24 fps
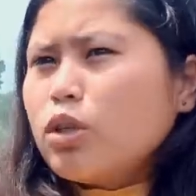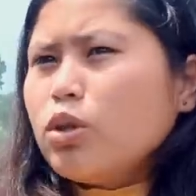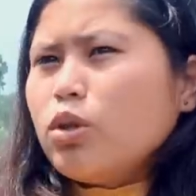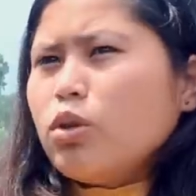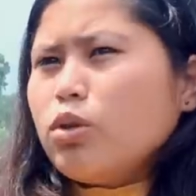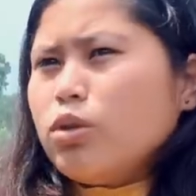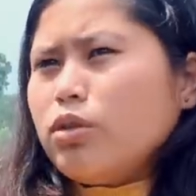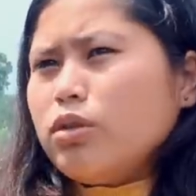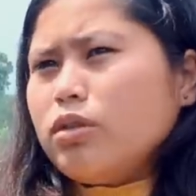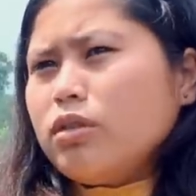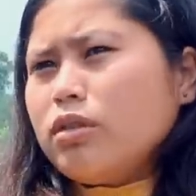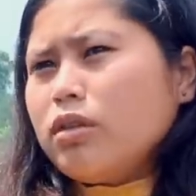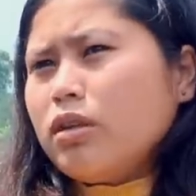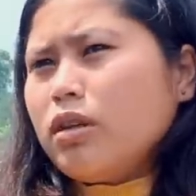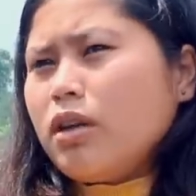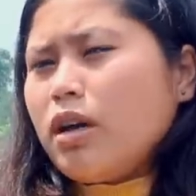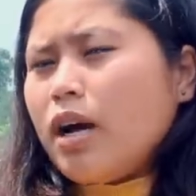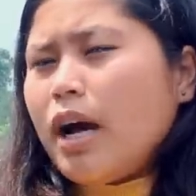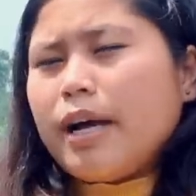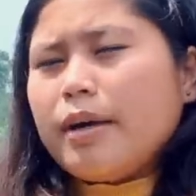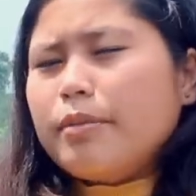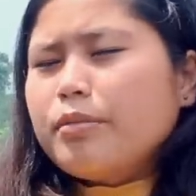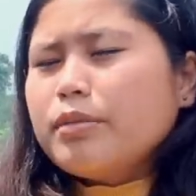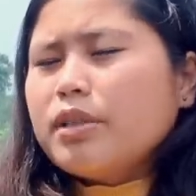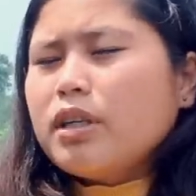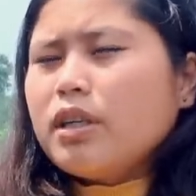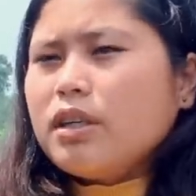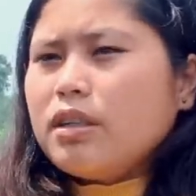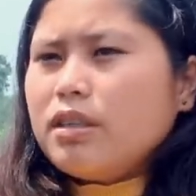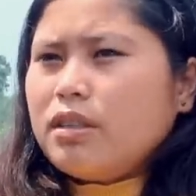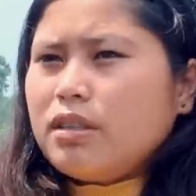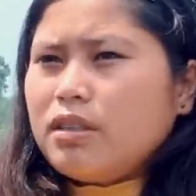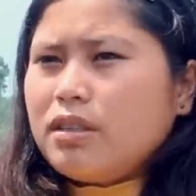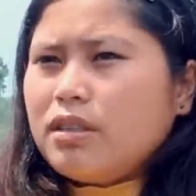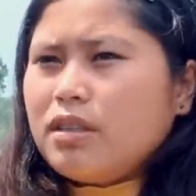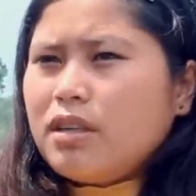No, I am not.
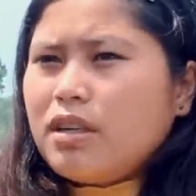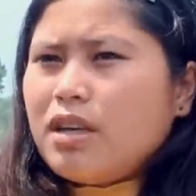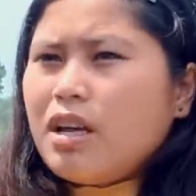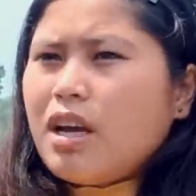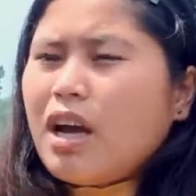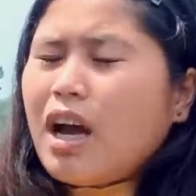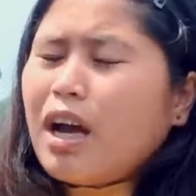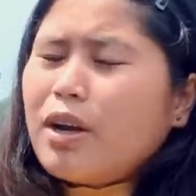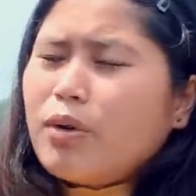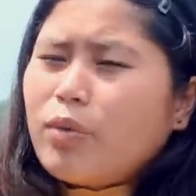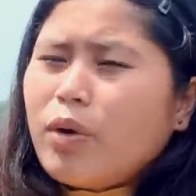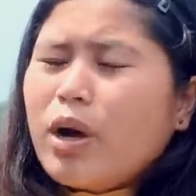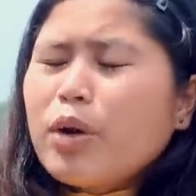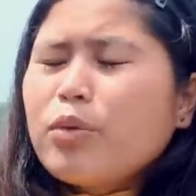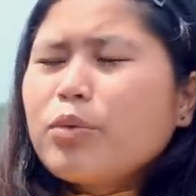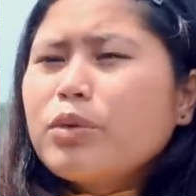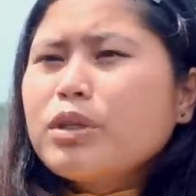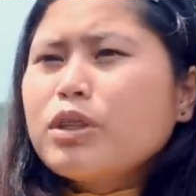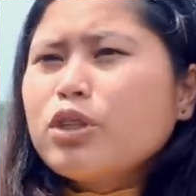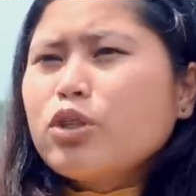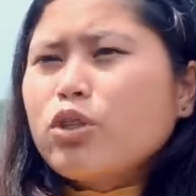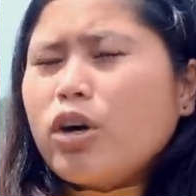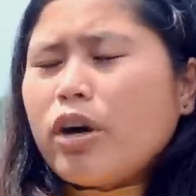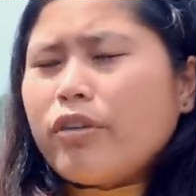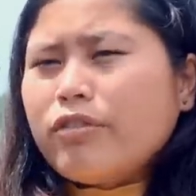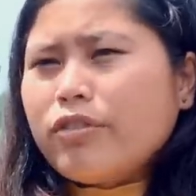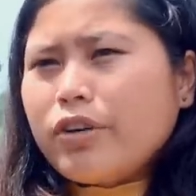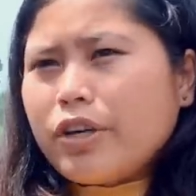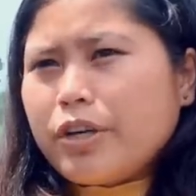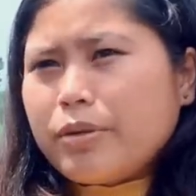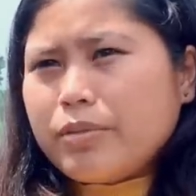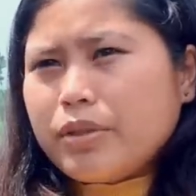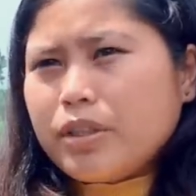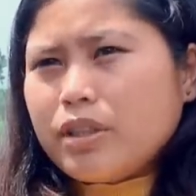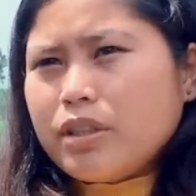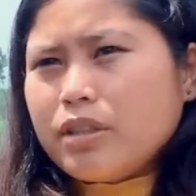And why will you
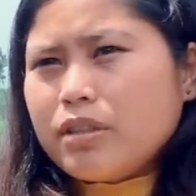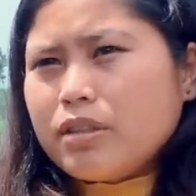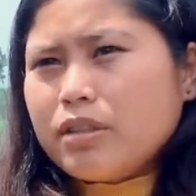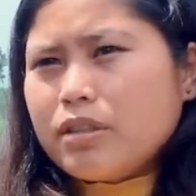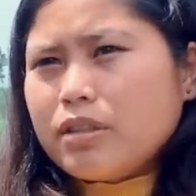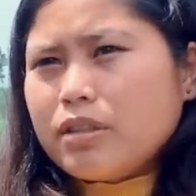avoid me?